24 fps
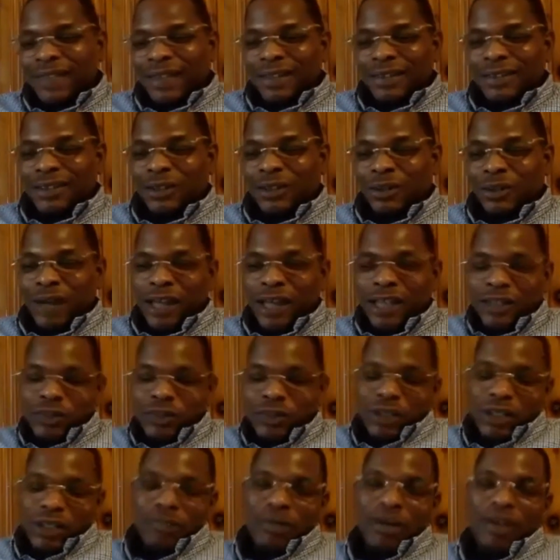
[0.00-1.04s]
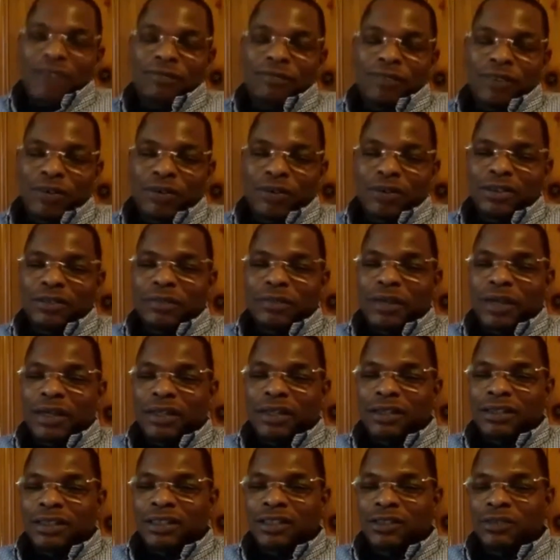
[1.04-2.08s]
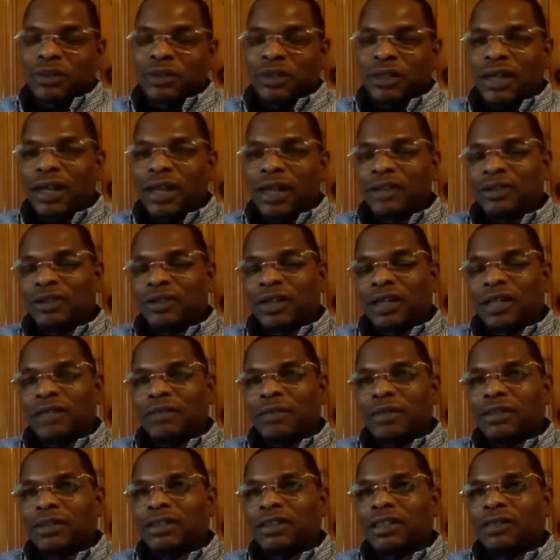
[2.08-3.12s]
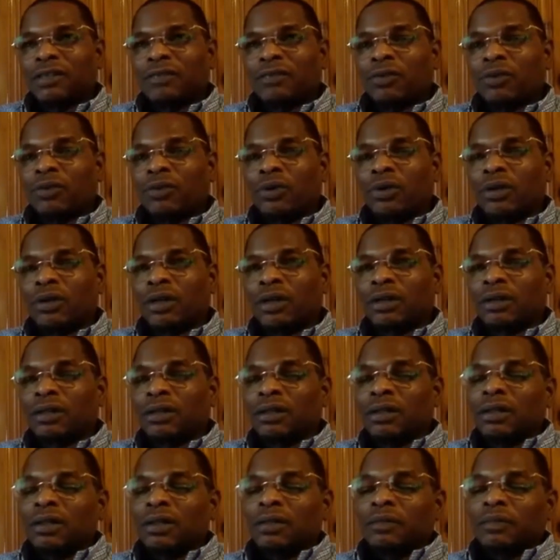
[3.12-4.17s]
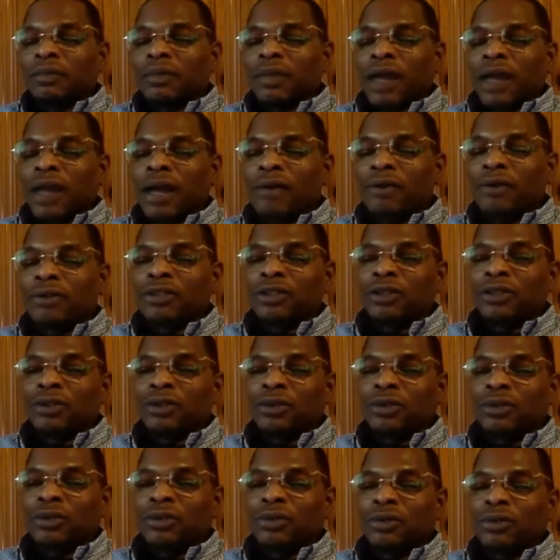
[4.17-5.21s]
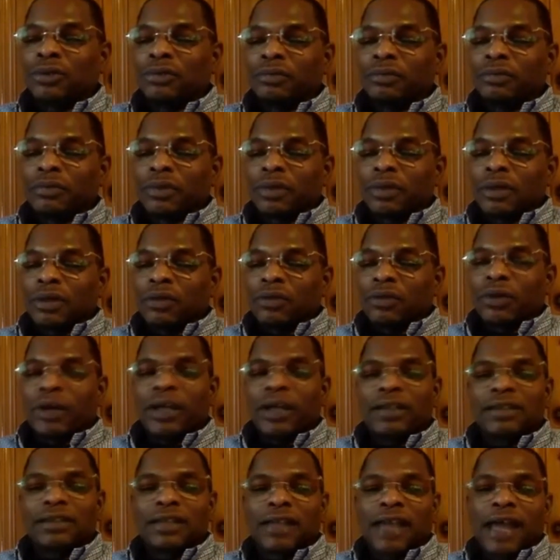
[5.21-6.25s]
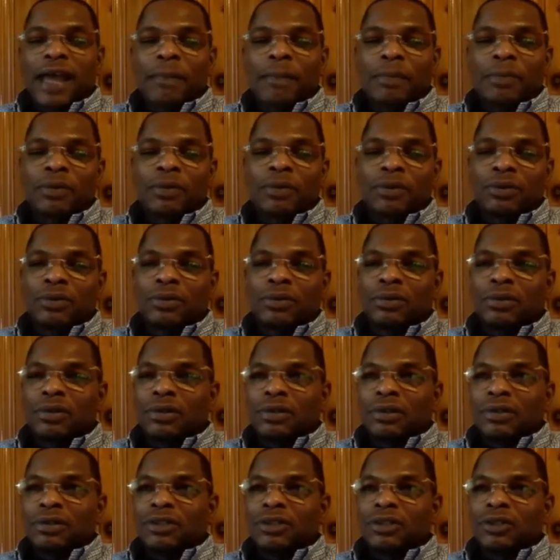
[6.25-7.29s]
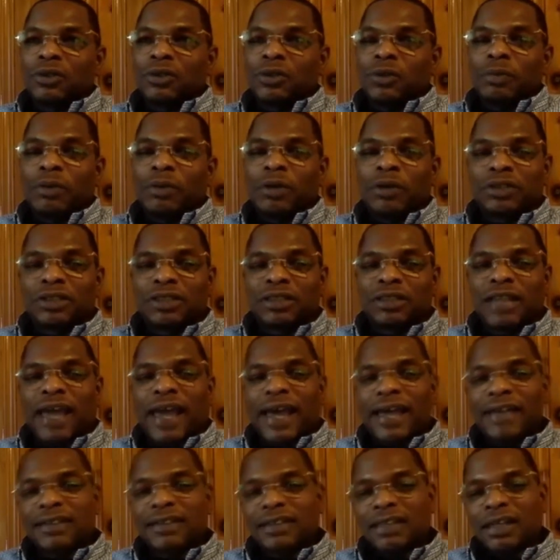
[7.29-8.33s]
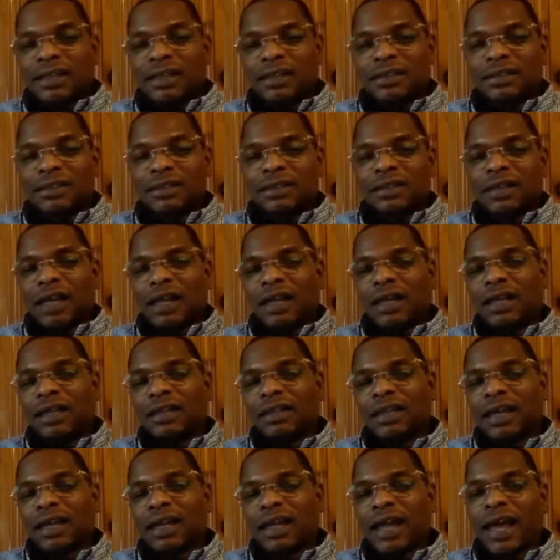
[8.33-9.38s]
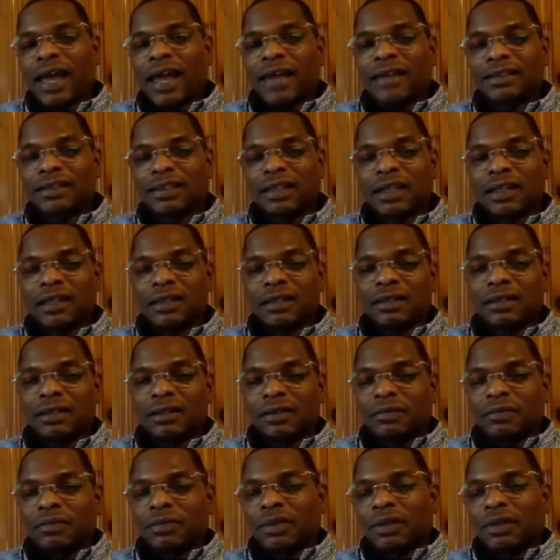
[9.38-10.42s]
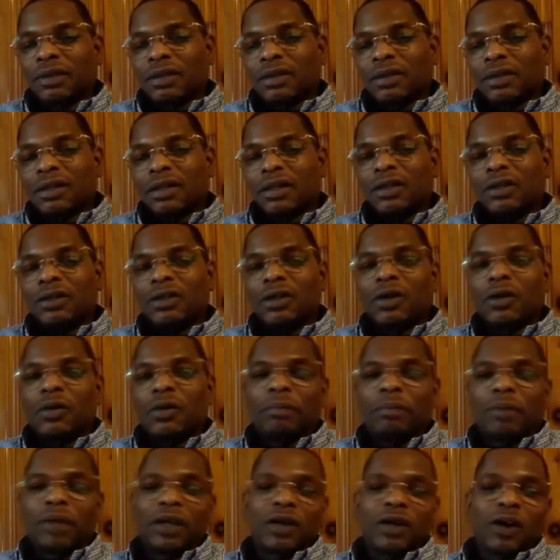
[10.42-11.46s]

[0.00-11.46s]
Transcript: so that's really my focus, man. It's just really educating myself on how to raise capital to purchase assets and let that asset, you know, pay